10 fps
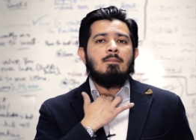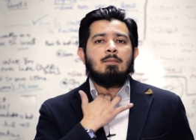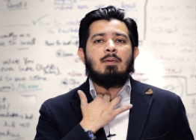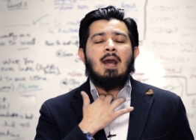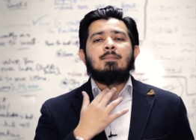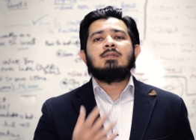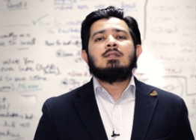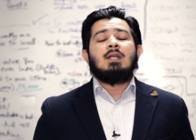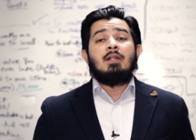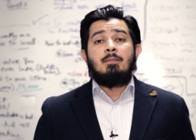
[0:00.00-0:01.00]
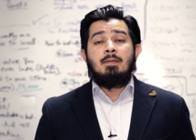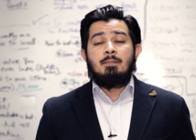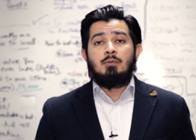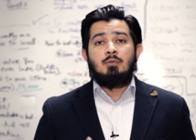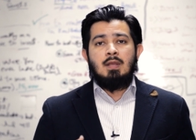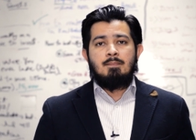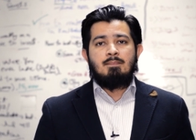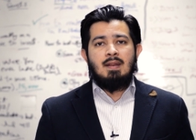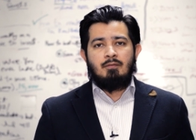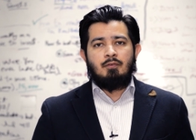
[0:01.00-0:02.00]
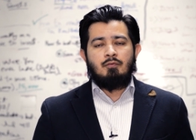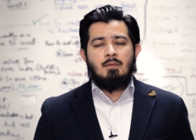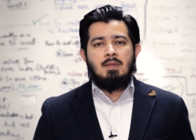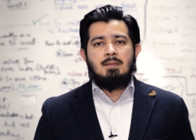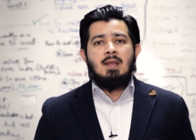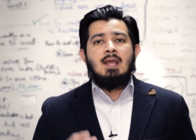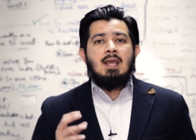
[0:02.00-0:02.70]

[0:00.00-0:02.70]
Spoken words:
but perhaps there's other people who can benefit from it.